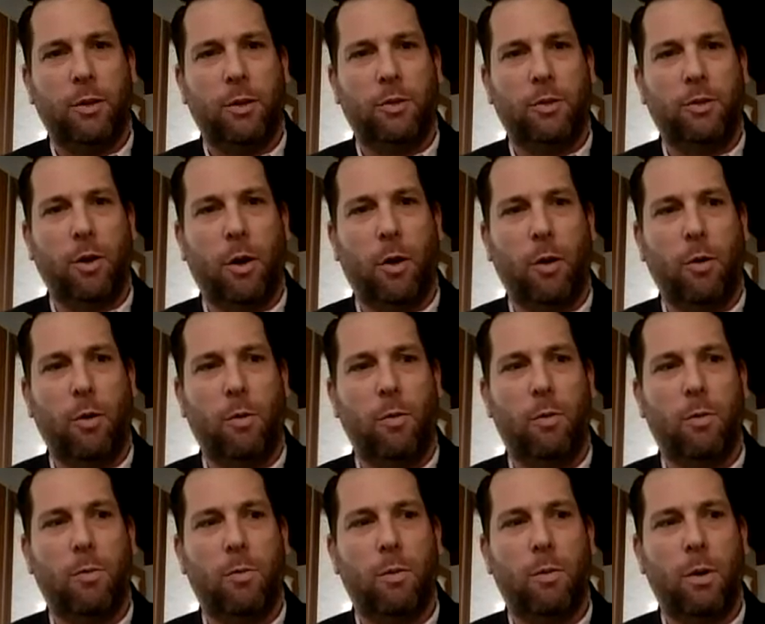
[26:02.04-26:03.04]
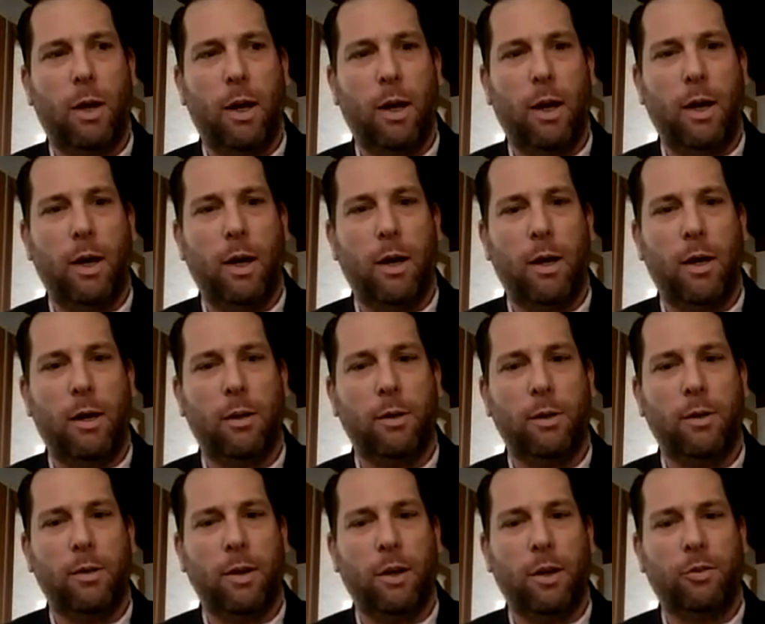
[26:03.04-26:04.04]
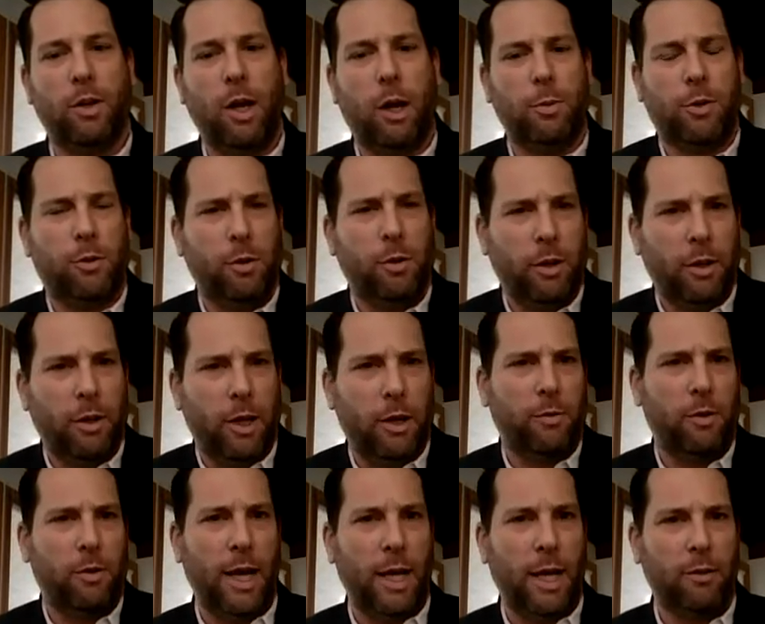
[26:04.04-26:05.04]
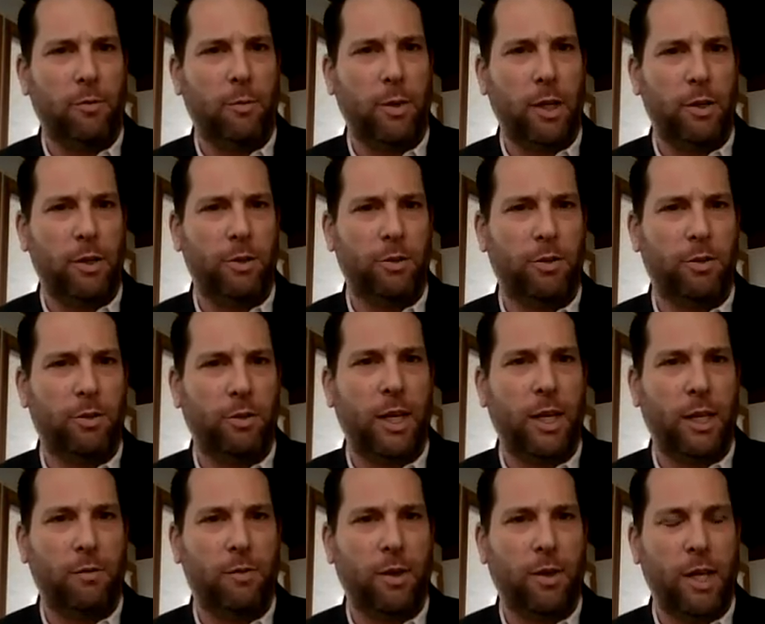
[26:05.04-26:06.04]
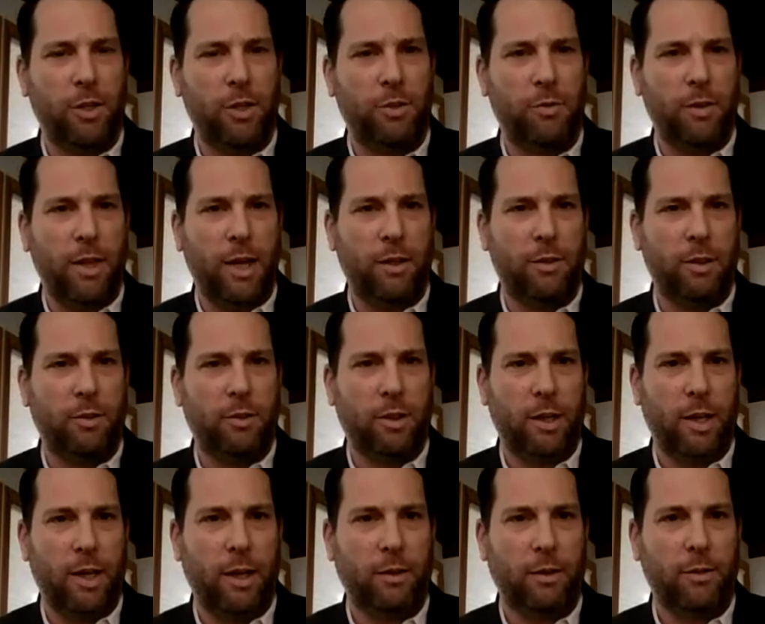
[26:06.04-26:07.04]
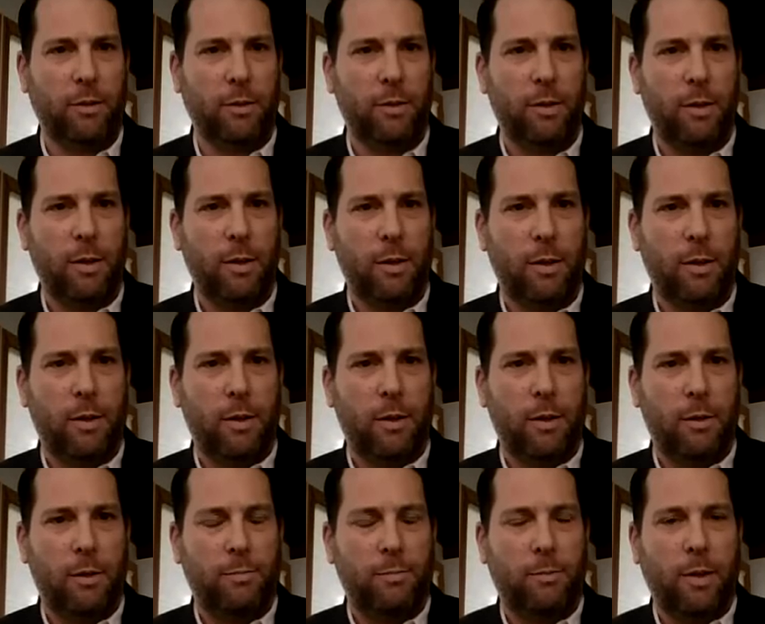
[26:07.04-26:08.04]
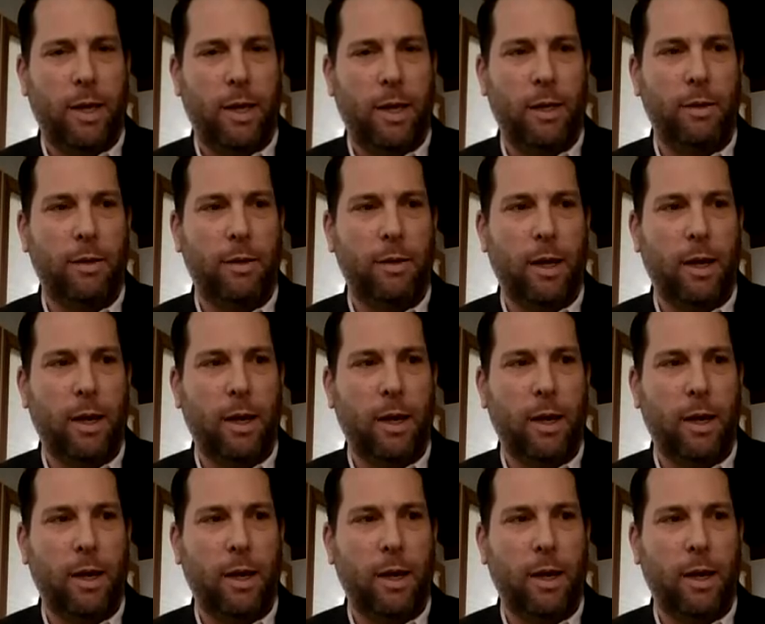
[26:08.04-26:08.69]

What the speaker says: So there's an opportunity there for active managers to take advantage of that disconnect. And